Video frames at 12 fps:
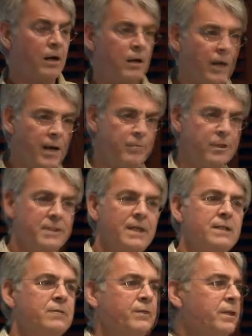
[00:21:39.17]

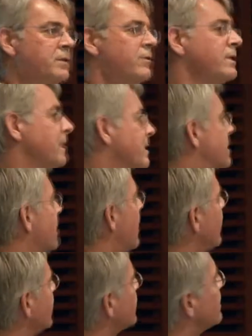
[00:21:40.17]
Labour-intensive industries are
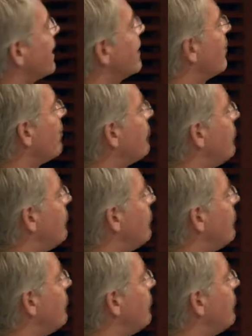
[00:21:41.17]
starting to take off